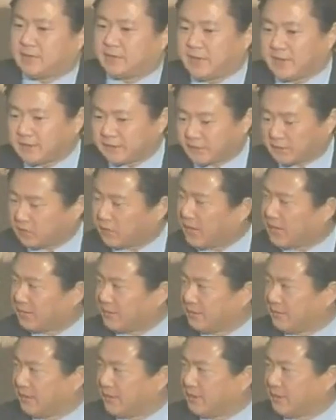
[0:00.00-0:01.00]
it for
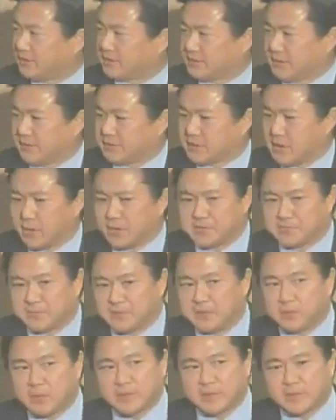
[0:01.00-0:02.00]
granted that it's always
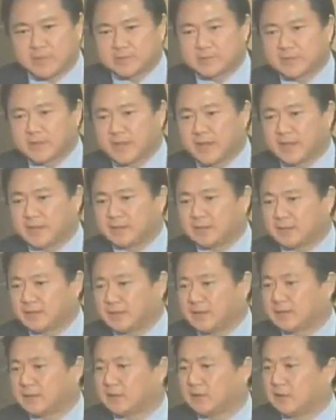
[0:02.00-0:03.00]
been with us, and
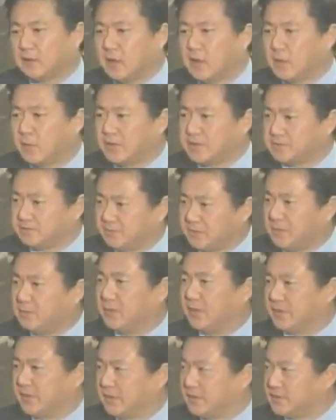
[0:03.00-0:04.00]
they think it'll always
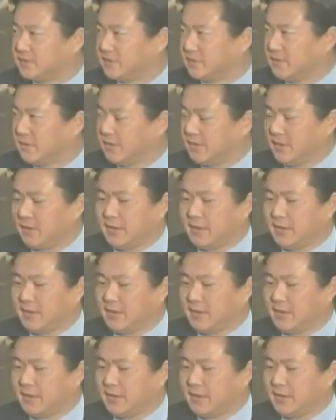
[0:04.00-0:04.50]
be with us.